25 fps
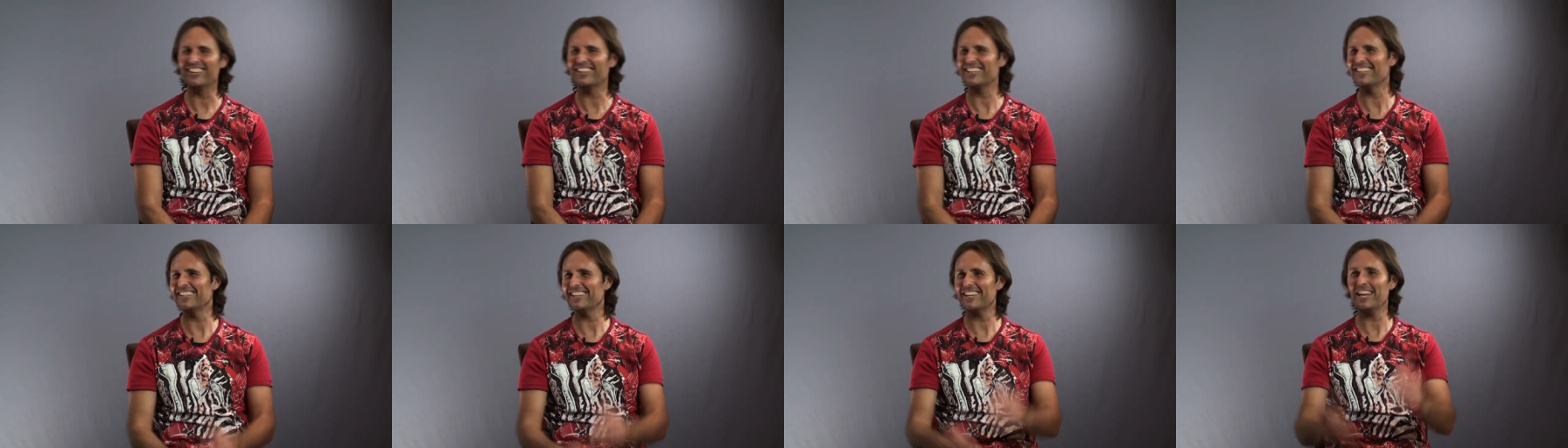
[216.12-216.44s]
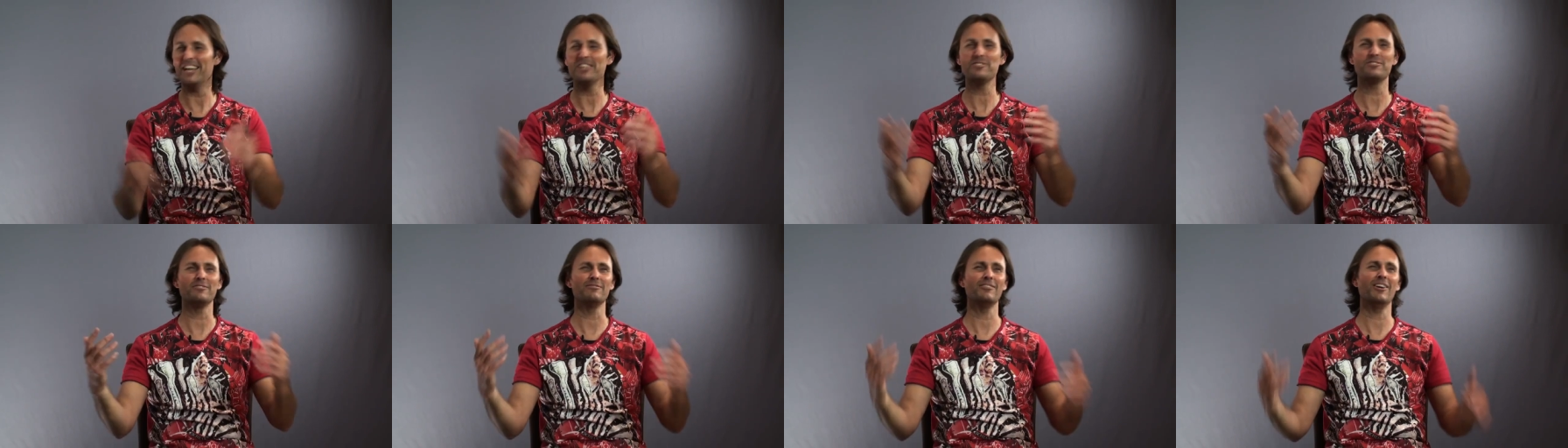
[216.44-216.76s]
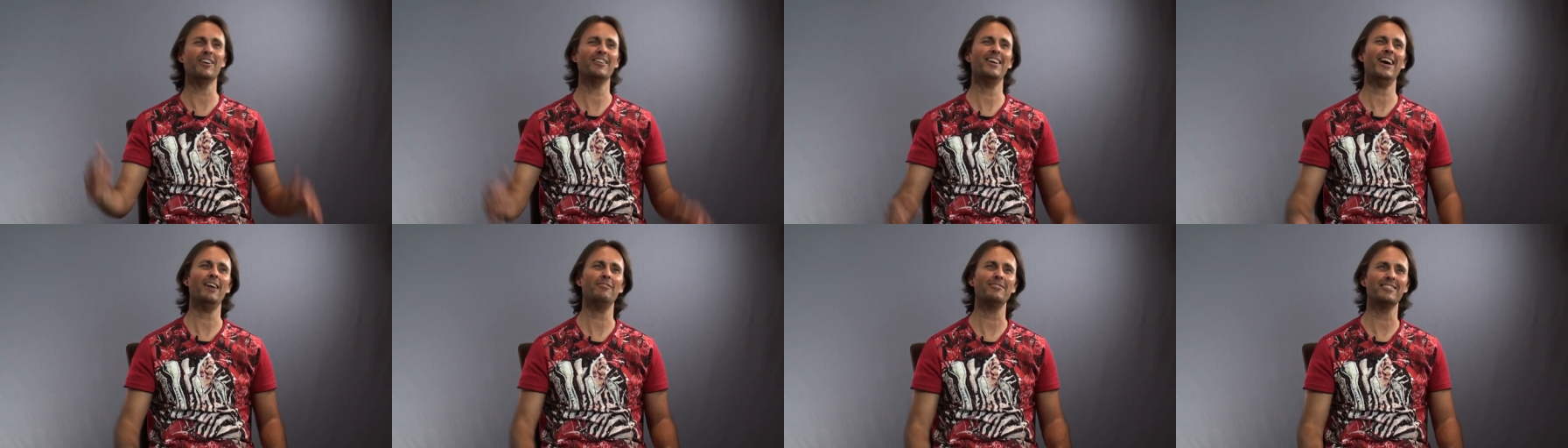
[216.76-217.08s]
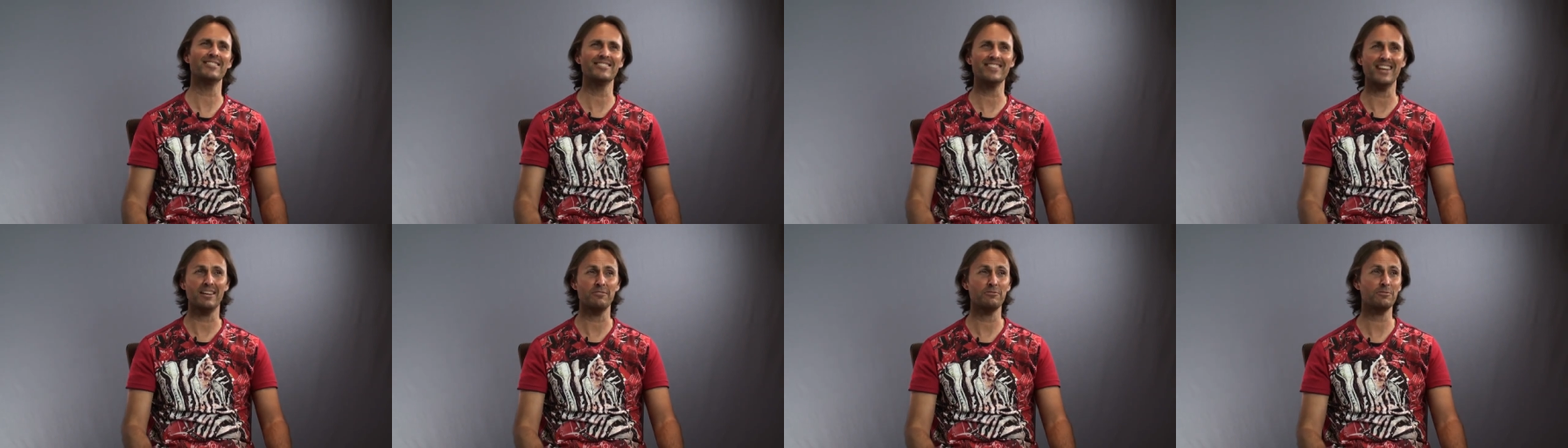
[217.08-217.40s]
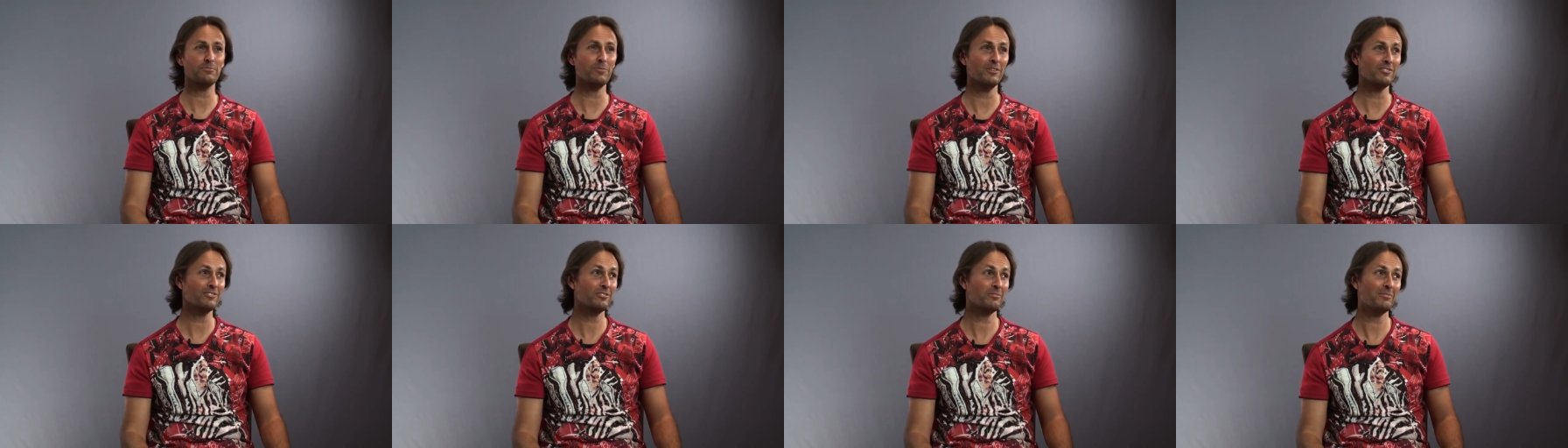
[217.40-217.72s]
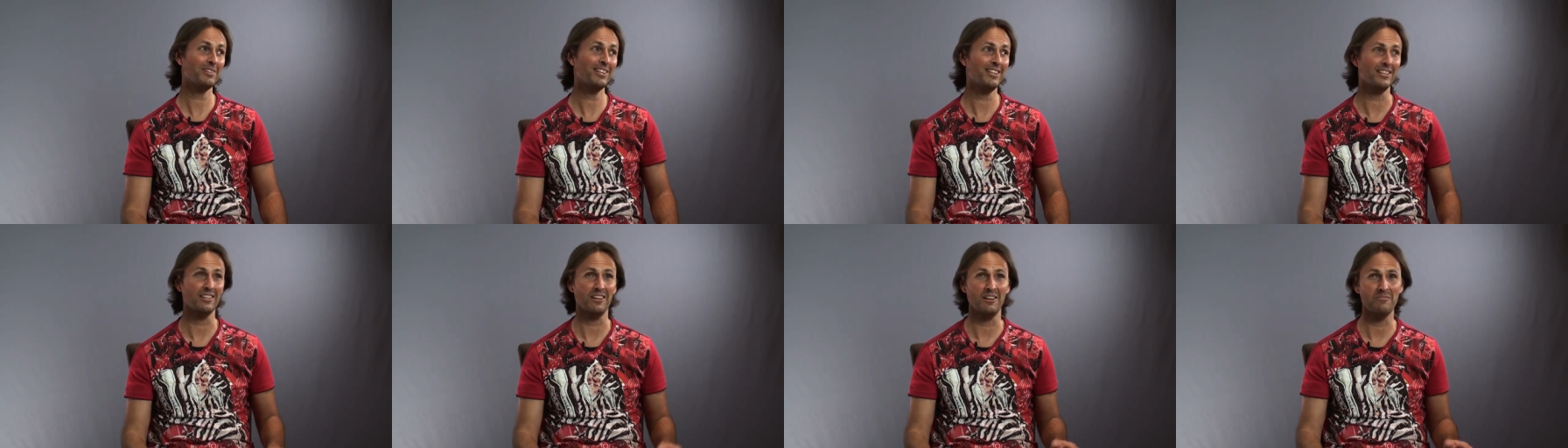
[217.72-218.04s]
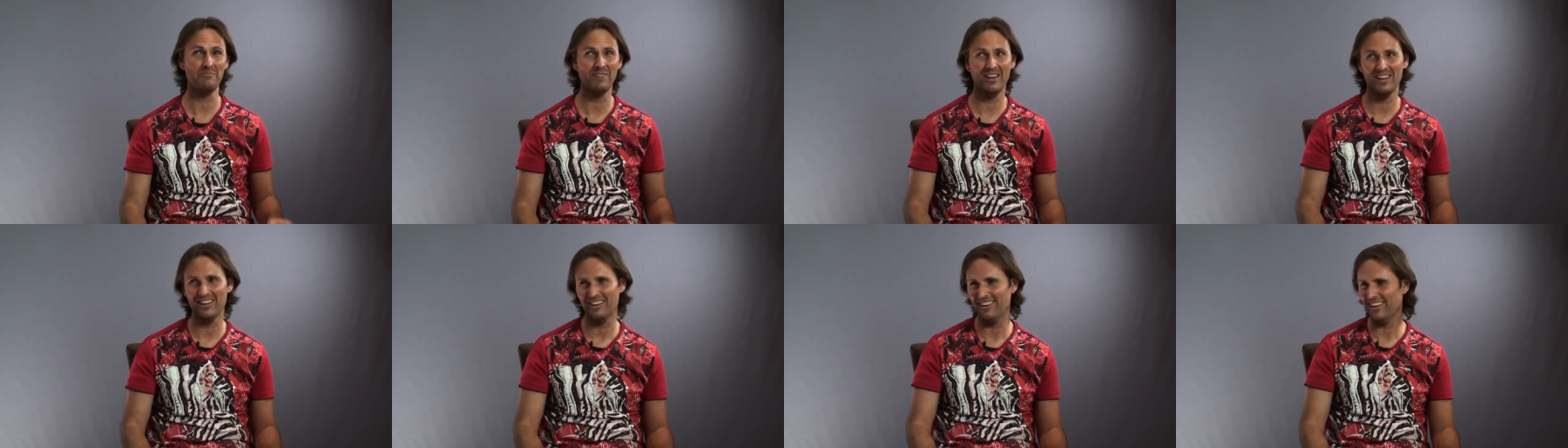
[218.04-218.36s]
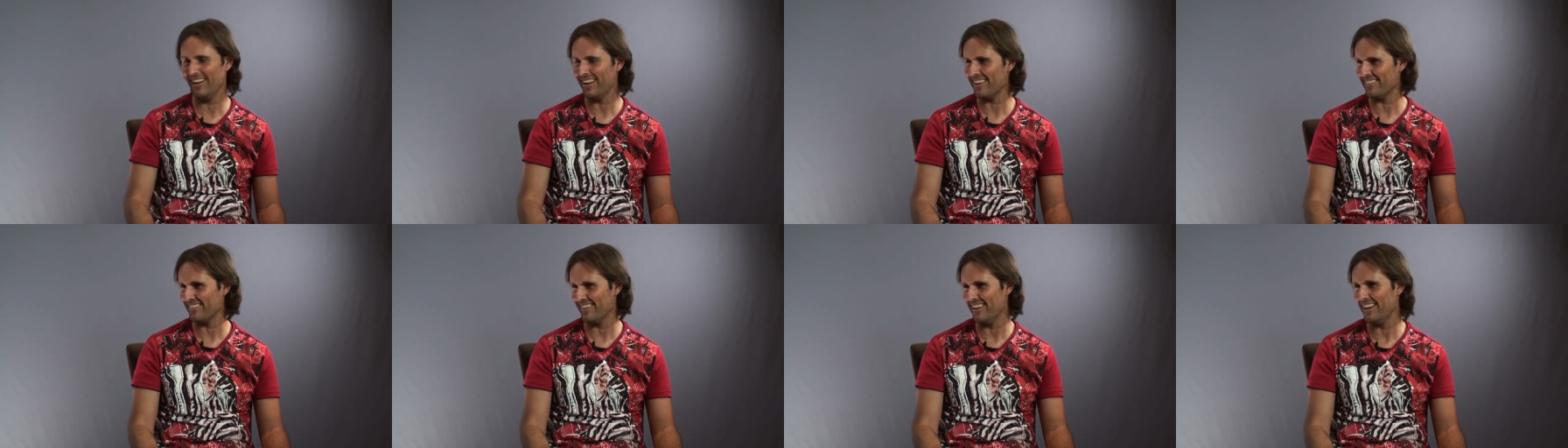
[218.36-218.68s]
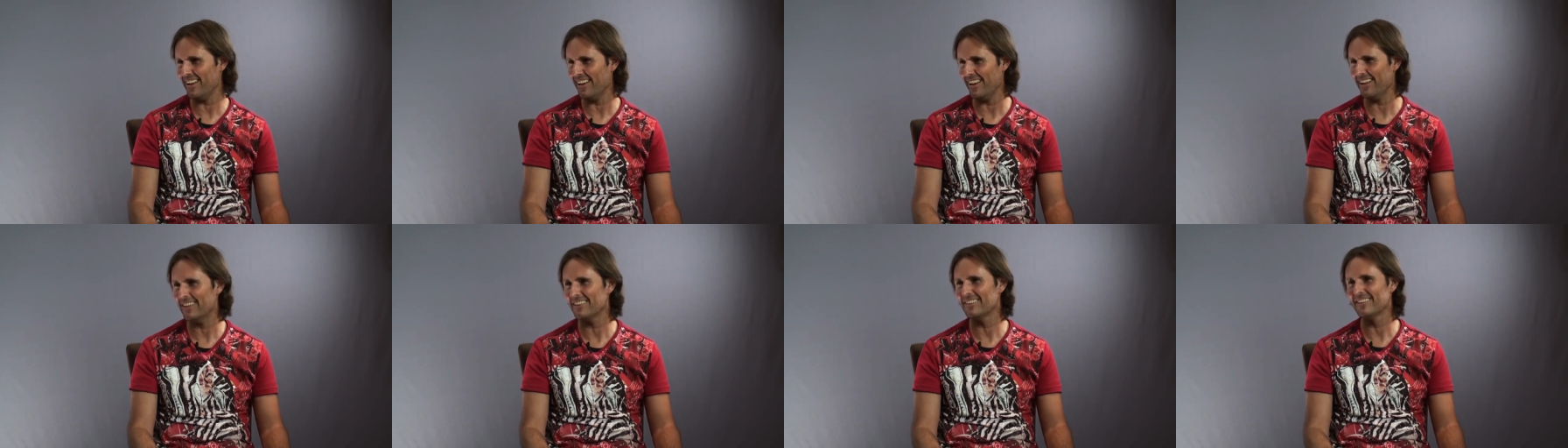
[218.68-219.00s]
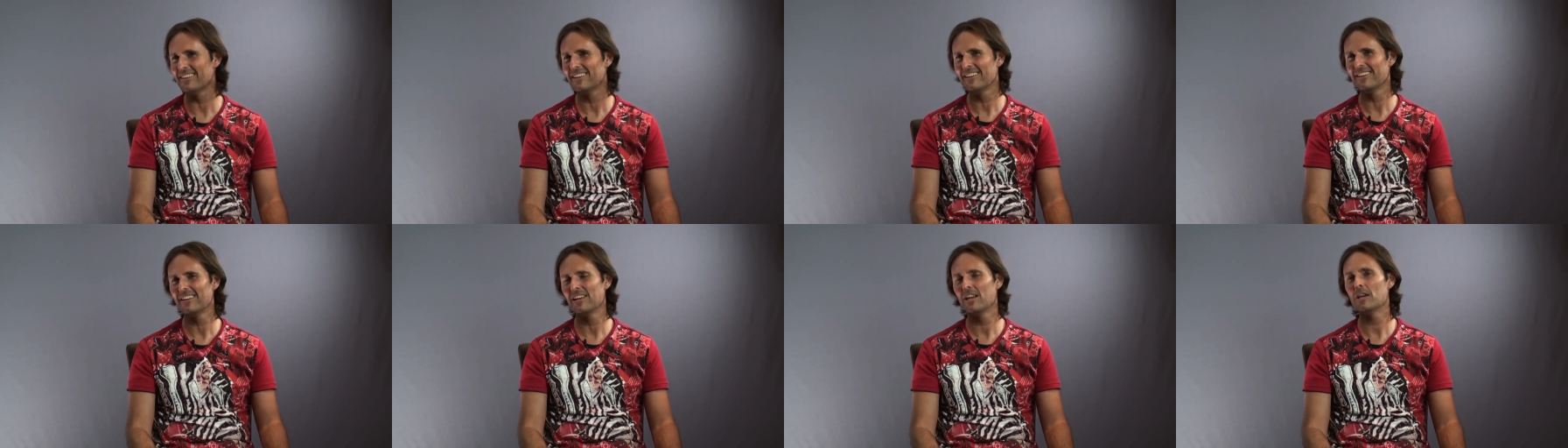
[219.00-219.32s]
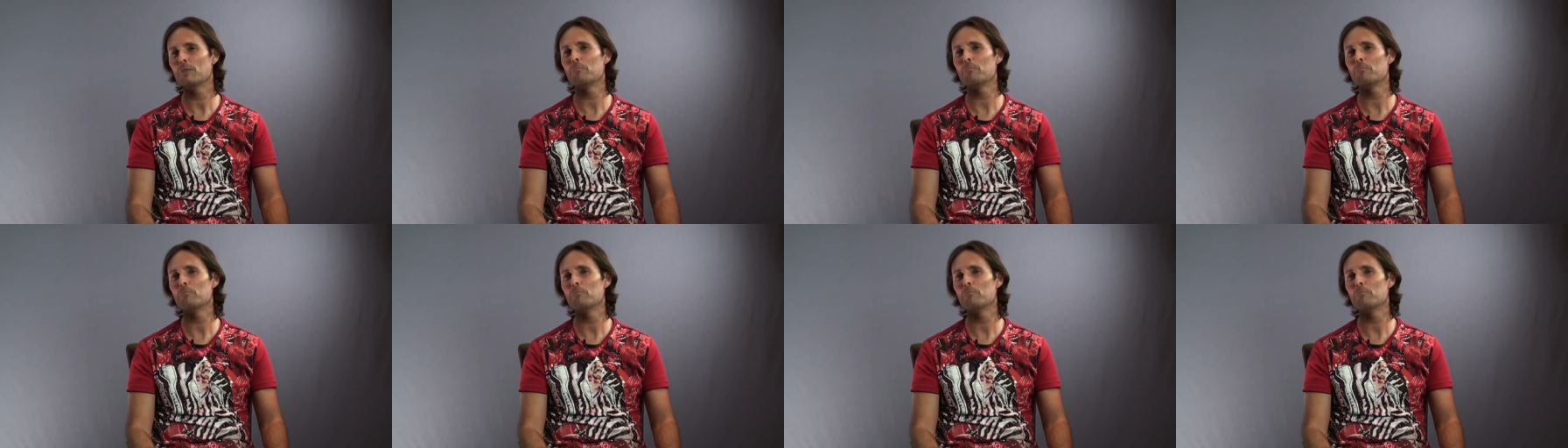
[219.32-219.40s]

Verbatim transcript: like in the case of not having to take responsibility, I might like that. Yeah.